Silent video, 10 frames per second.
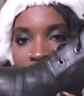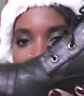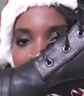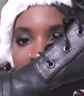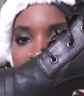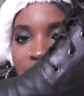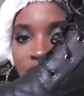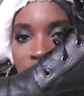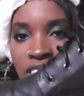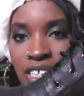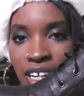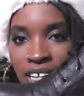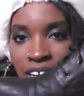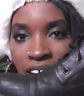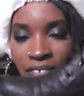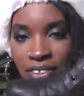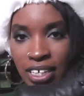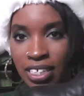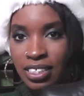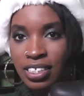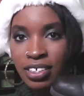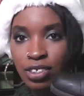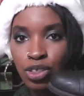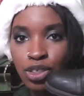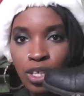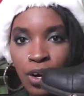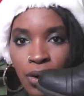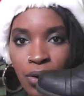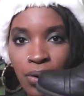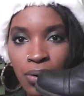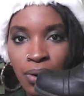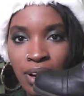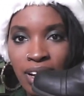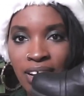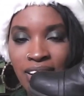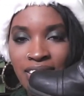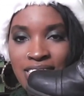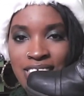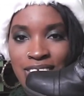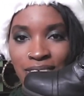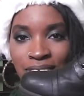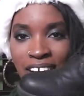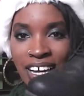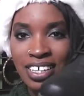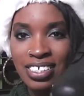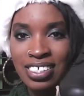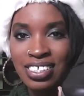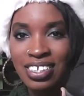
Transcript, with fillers: I just love these. They're so, so nice.